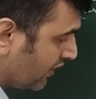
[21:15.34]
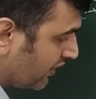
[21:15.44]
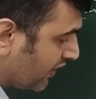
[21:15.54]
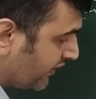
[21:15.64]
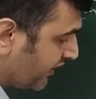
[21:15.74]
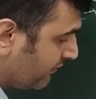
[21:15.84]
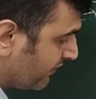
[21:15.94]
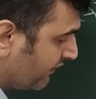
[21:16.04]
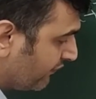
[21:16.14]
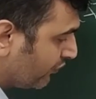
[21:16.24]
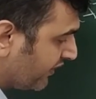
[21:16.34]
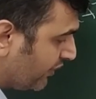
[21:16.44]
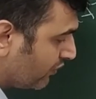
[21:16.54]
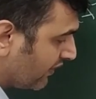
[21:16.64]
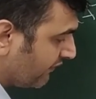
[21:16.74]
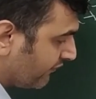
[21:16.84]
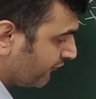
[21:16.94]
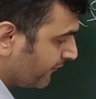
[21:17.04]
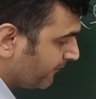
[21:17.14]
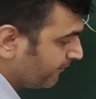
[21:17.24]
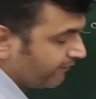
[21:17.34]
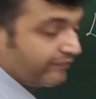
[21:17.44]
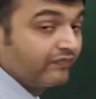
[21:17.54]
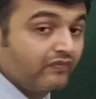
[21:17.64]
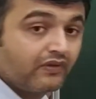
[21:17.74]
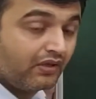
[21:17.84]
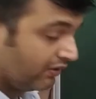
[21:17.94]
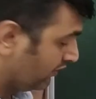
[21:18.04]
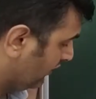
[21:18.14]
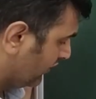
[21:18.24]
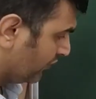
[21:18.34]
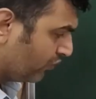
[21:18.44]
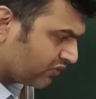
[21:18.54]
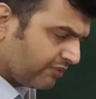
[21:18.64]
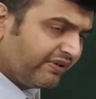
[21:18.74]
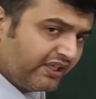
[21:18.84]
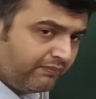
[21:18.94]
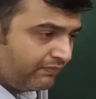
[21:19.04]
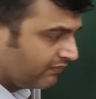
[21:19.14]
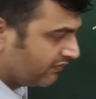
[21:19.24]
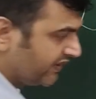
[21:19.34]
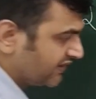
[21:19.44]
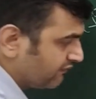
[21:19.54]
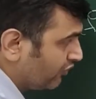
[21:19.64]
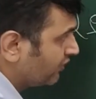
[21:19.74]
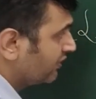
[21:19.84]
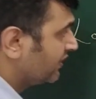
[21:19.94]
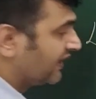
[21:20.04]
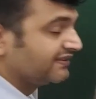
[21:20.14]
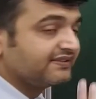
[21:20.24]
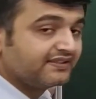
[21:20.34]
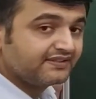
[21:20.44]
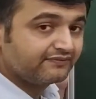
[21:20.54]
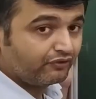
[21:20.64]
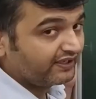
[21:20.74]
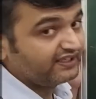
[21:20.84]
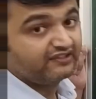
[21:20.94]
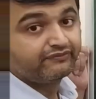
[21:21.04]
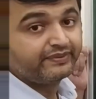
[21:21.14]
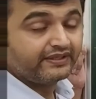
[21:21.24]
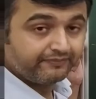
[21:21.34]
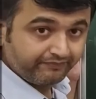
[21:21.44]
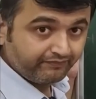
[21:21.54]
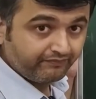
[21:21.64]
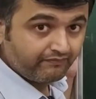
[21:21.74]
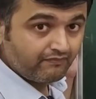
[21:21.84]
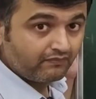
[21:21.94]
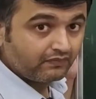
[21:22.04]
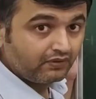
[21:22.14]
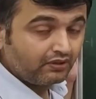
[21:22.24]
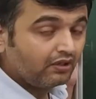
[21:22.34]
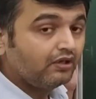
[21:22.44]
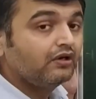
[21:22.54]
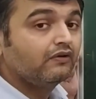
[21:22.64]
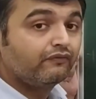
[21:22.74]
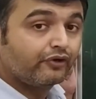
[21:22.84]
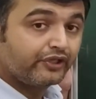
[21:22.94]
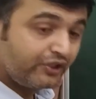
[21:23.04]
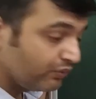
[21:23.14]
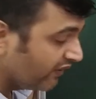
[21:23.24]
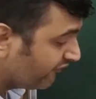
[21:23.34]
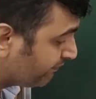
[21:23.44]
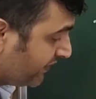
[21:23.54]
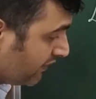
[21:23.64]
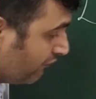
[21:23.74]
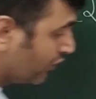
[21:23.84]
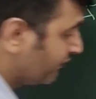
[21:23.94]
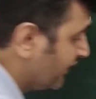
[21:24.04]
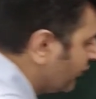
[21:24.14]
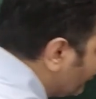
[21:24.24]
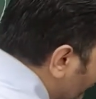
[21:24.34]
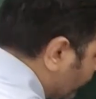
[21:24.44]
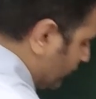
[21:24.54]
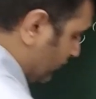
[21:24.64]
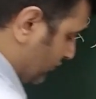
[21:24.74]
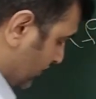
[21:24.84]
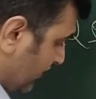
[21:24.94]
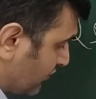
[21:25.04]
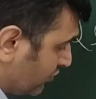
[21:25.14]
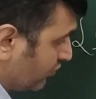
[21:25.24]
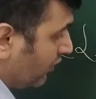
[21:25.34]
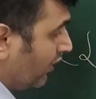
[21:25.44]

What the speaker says: 13 by 4 into half. You sum it up. That's what the answer is for LFP. For UFP, what will you do? Okay, so